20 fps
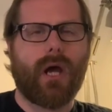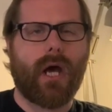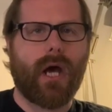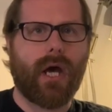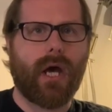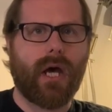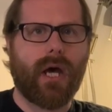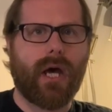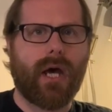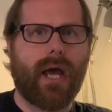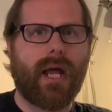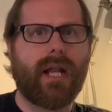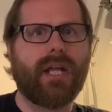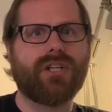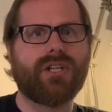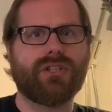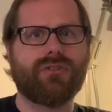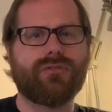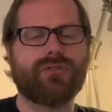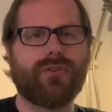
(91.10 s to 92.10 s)
Any
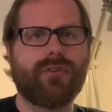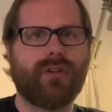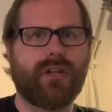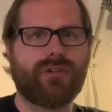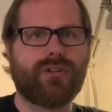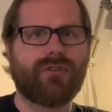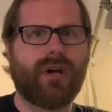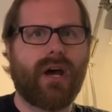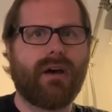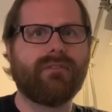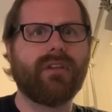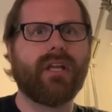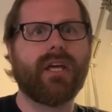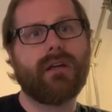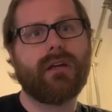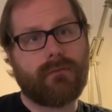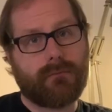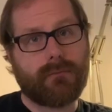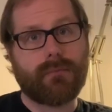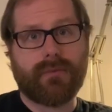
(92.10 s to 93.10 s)
children that are
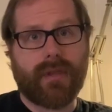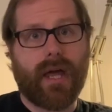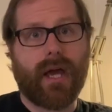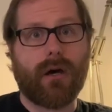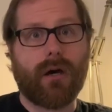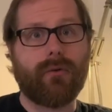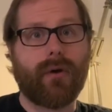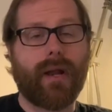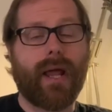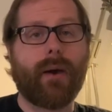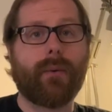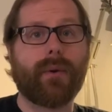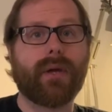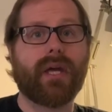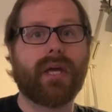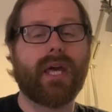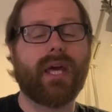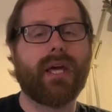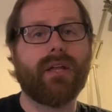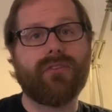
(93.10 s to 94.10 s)
travelling, they are allowing
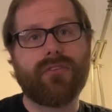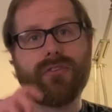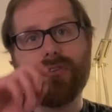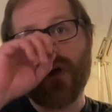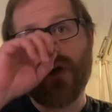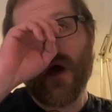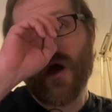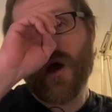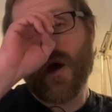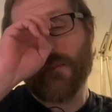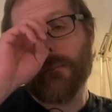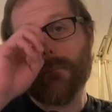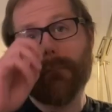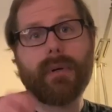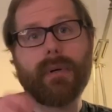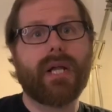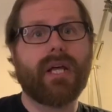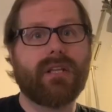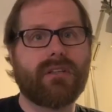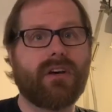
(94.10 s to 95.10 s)
kids,
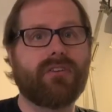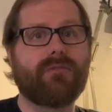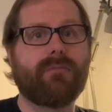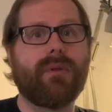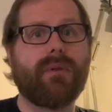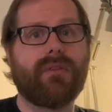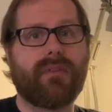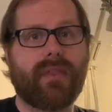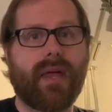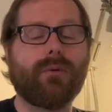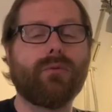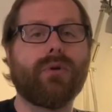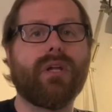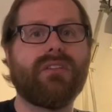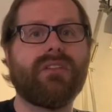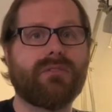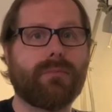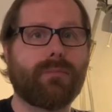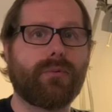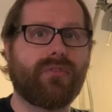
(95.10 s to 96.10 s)
but it does mean that they will
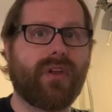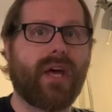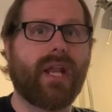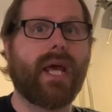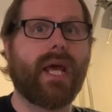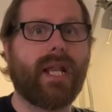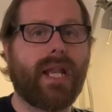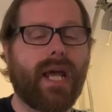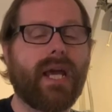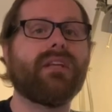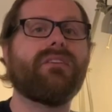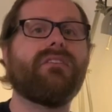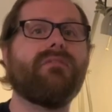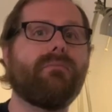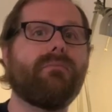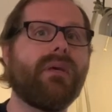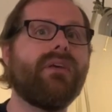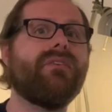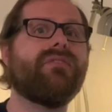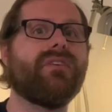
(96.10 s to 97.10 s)
need to present a negative
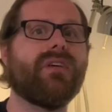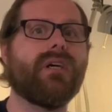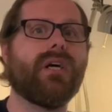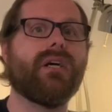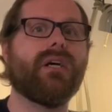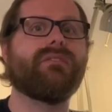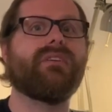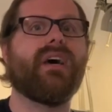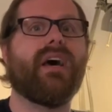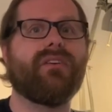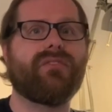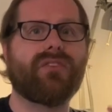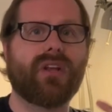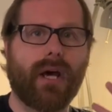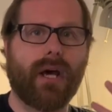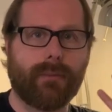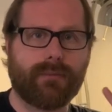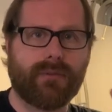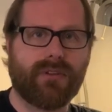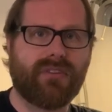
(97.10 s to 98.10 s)
PCR test
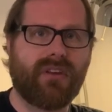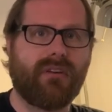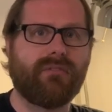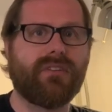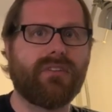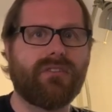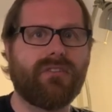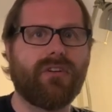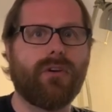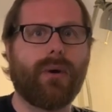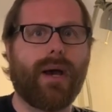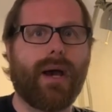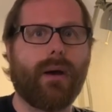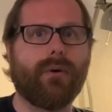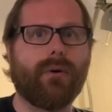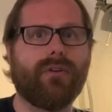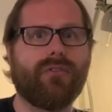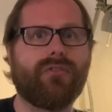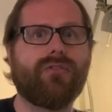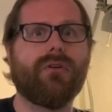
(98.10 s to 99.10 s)
up to 72
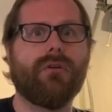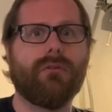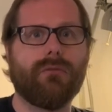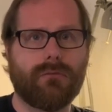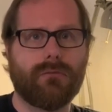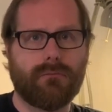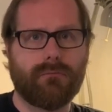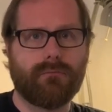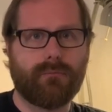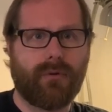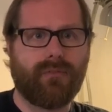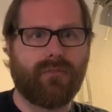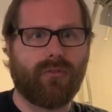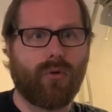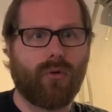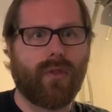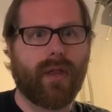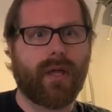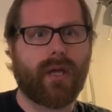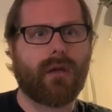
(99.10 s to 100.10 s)
hours
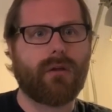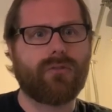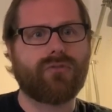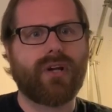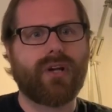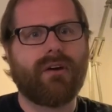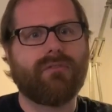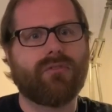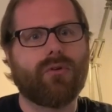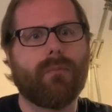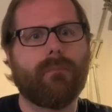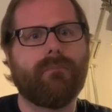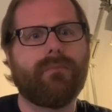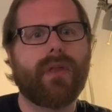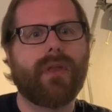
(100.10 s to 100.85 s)
before they travel.